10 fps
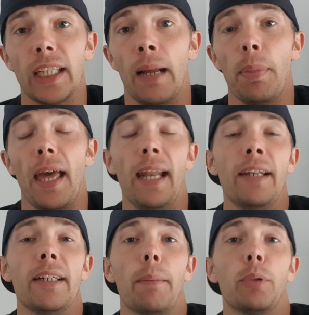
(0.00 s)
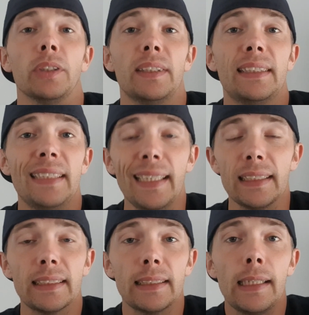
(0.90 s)
and that ended up on
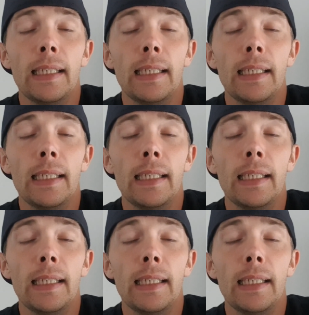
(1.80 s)
6.